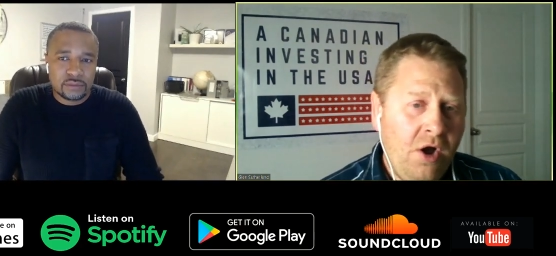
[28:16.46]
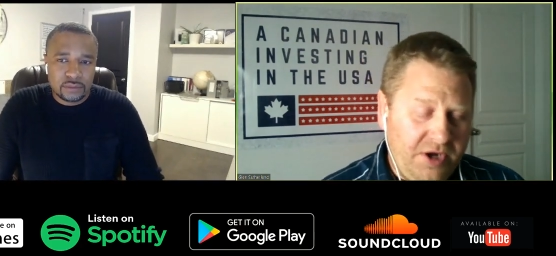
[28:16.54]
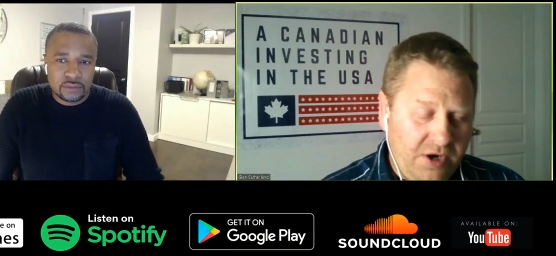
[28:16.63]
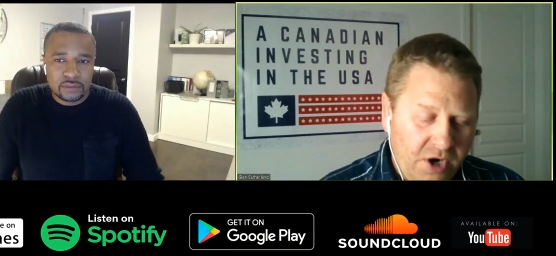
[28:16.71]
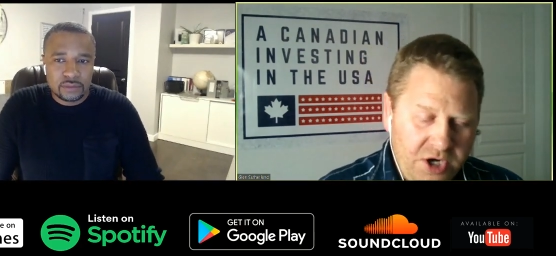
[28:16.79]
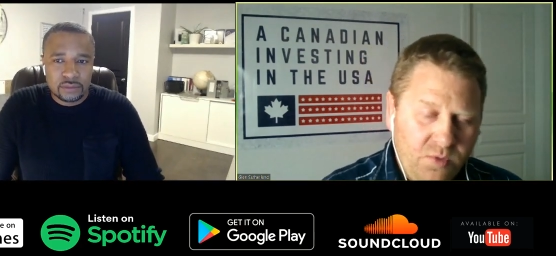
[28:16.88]

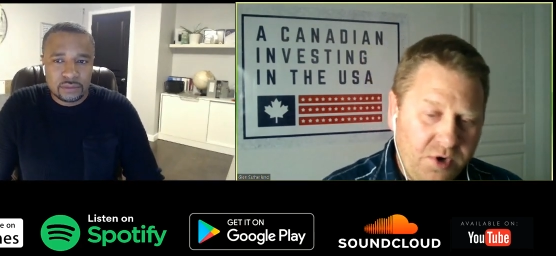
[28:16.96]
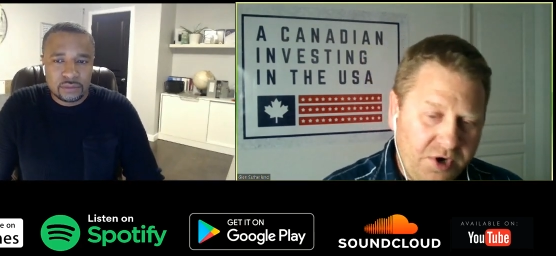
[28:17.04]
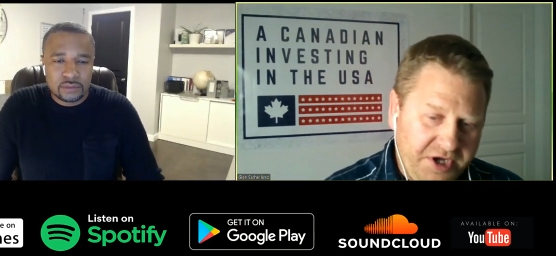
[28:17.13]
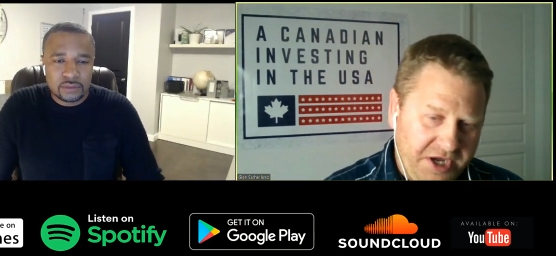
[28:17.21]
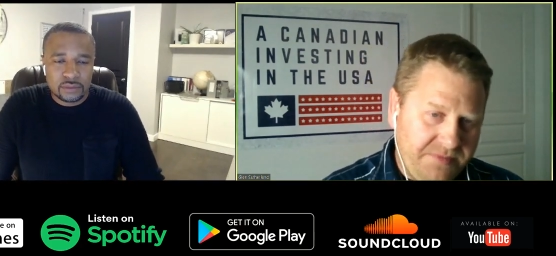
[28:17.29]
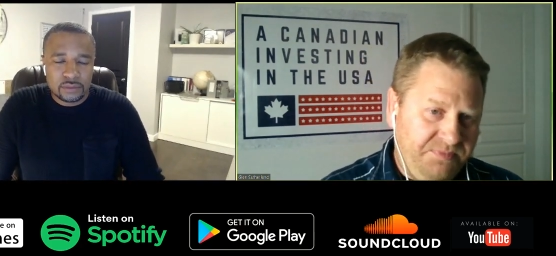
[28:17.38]
Speaker 1: like, are you
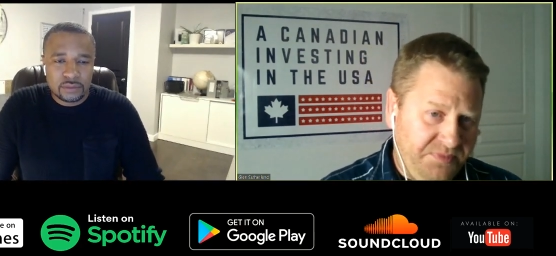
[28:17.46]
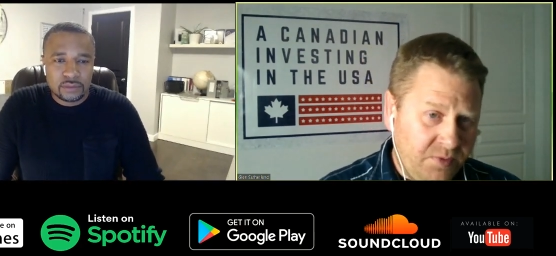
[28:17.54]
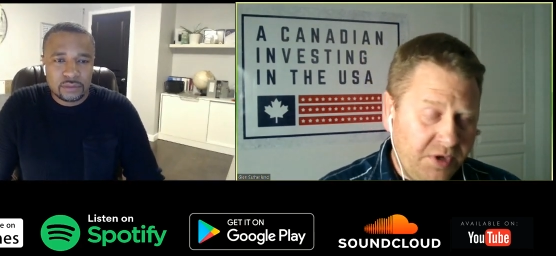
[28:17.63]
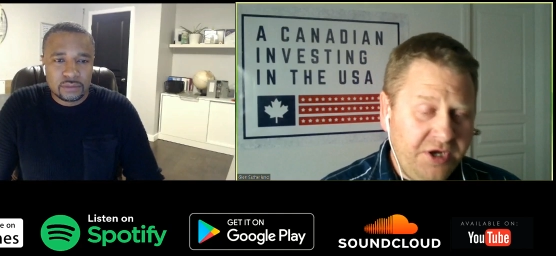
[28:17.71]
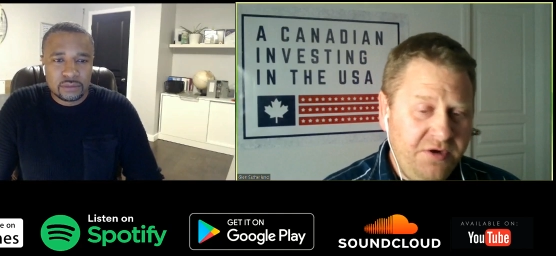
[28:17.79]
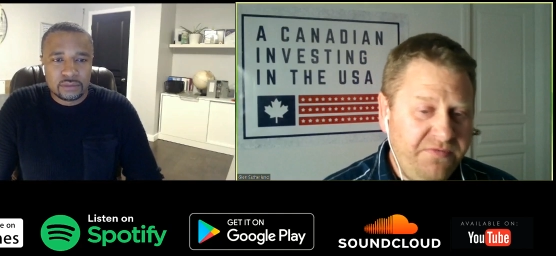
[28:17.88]
working?
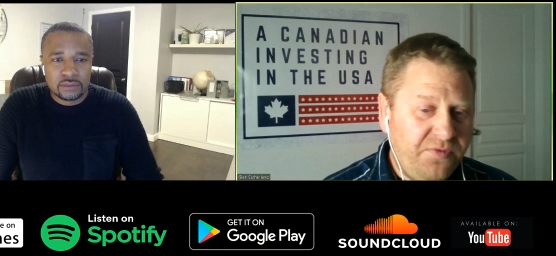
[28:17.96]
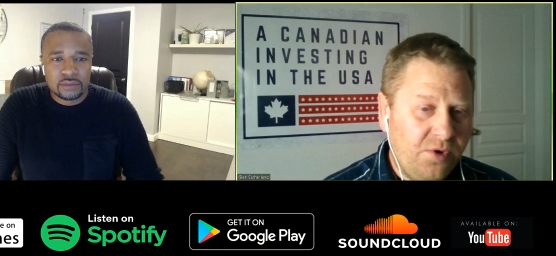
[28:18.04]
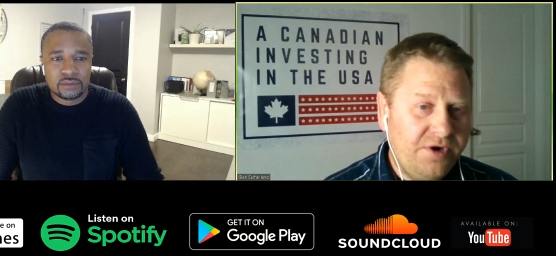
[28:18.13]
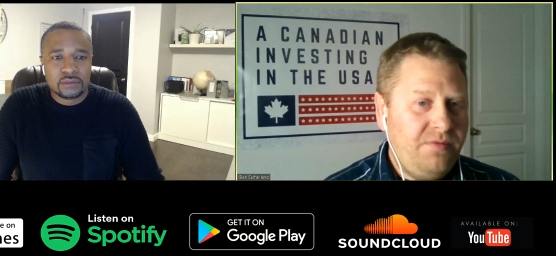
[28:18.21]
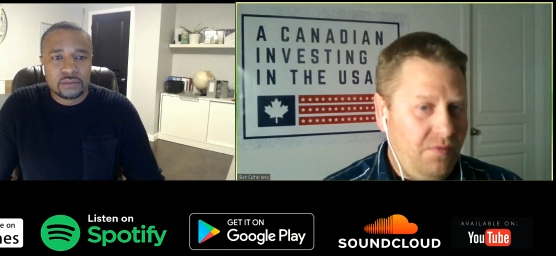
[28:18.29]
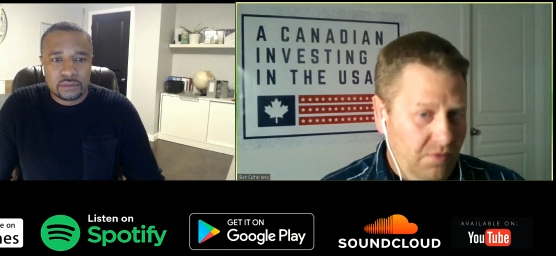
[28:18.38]
What can you
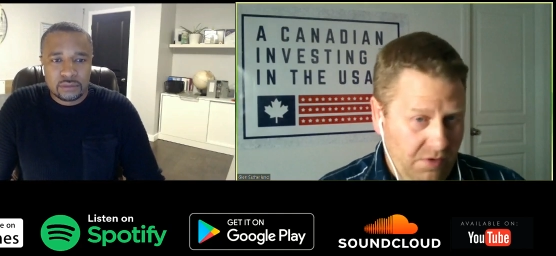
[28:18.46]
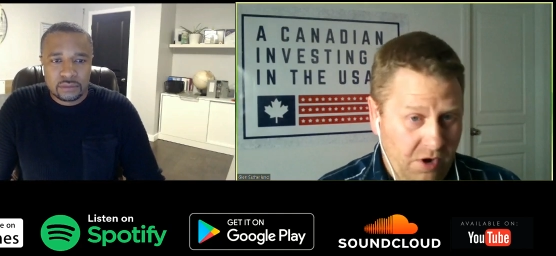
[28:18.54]
afford?